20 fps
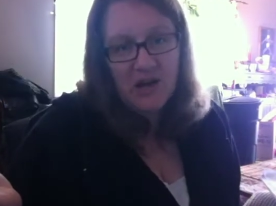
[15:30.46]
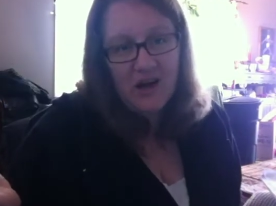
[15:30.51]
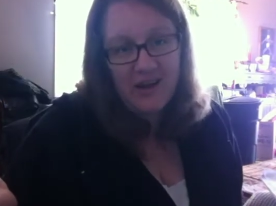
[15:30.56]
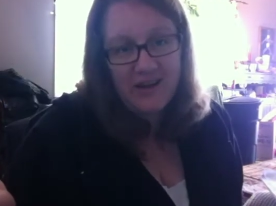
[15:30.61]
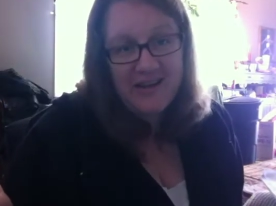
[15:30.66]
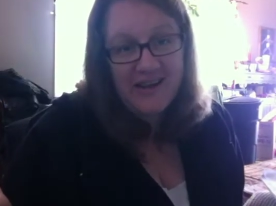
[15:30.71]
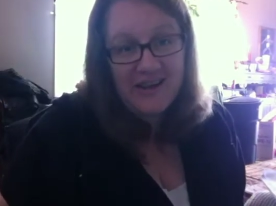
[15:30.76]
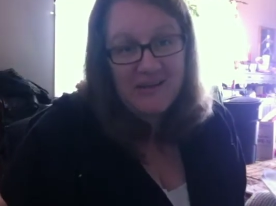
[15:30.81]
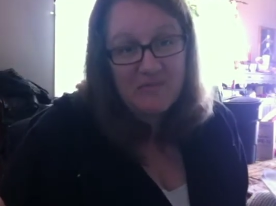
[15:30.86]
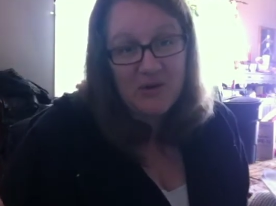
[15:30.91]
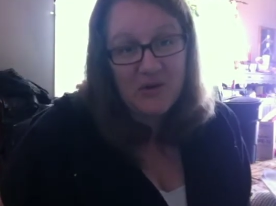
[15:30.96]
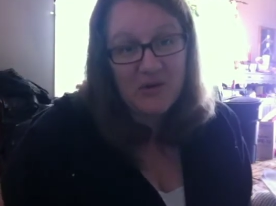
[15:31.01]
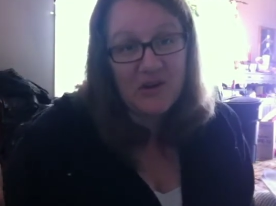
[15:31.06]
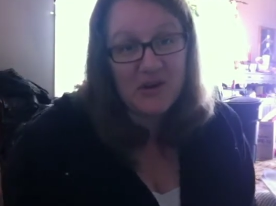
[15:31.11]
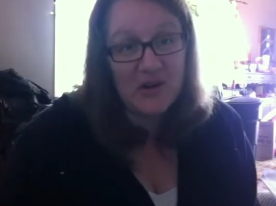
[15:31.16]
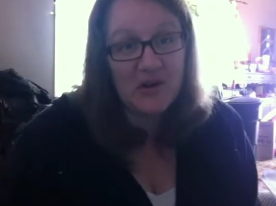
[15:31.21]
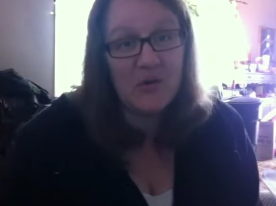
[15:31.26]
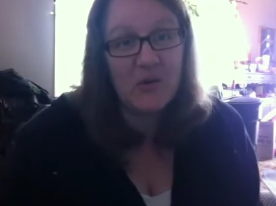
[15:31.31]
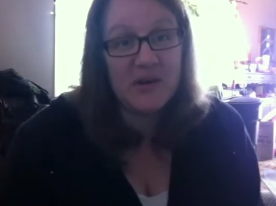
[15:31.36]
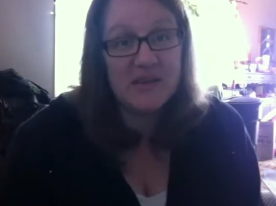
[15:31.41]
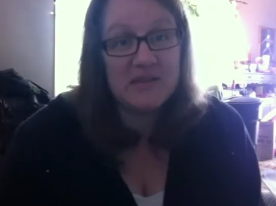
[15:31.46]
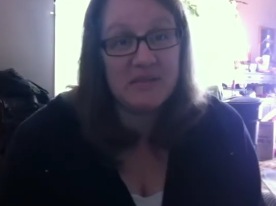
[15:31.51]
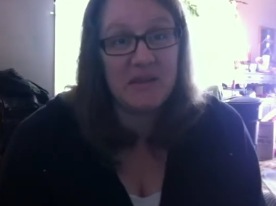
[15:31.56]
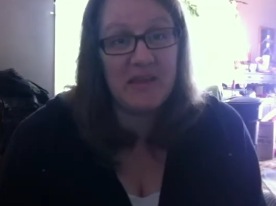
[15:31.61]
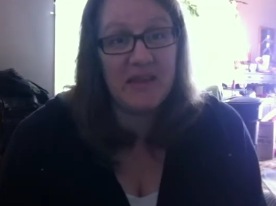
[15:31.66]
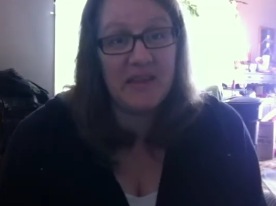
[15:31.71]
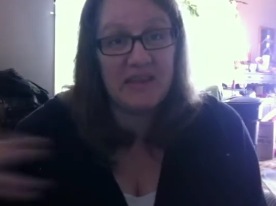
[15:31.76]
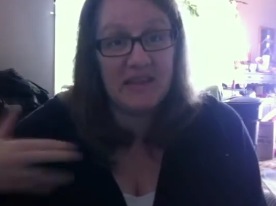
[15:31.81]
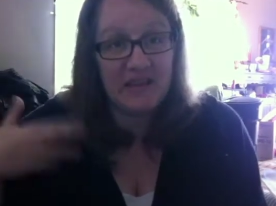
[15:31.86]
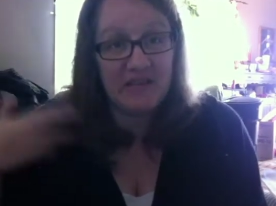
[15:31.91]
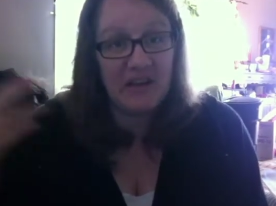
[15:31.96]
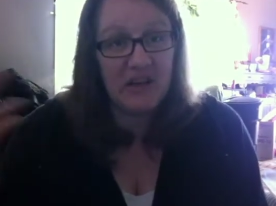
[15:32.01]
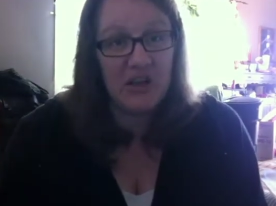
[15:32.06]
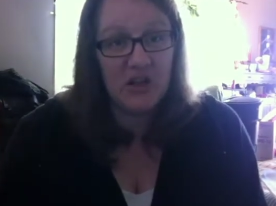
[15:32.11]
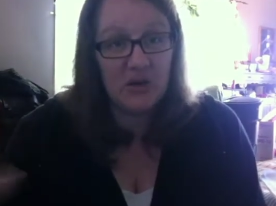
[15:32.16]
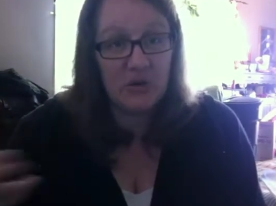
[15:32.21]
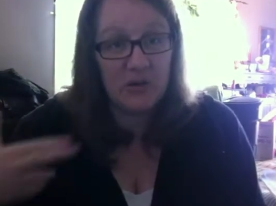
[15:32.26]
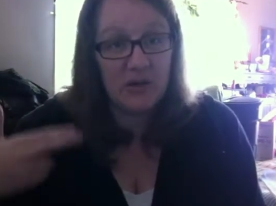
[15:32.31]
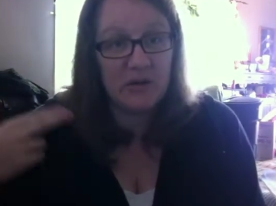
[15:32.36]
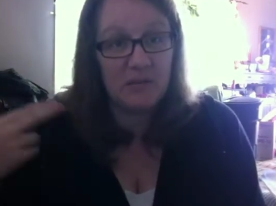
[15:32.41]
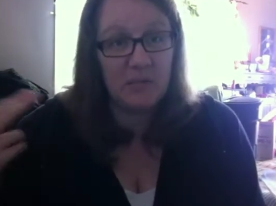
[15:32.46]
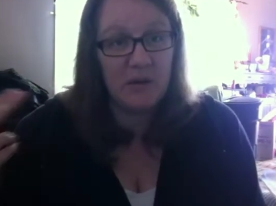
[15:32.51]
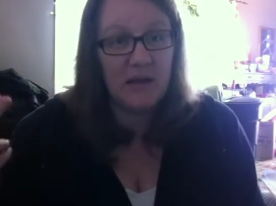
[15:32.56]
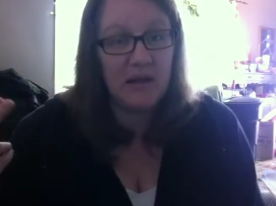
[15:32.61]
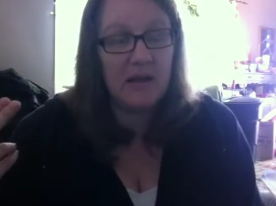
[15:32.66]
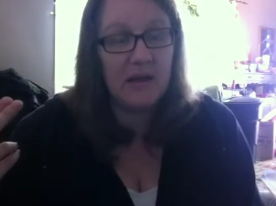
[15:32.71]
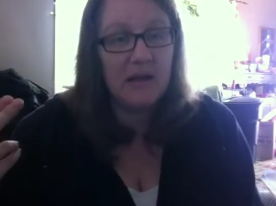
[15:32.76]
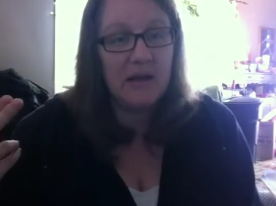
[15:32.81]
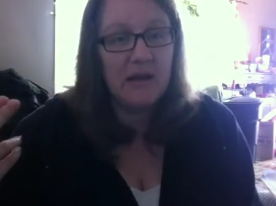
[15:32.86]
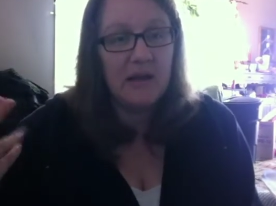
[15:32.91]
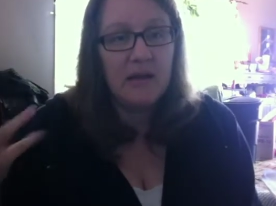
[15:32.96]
talking about, and it annoys me that they've included me.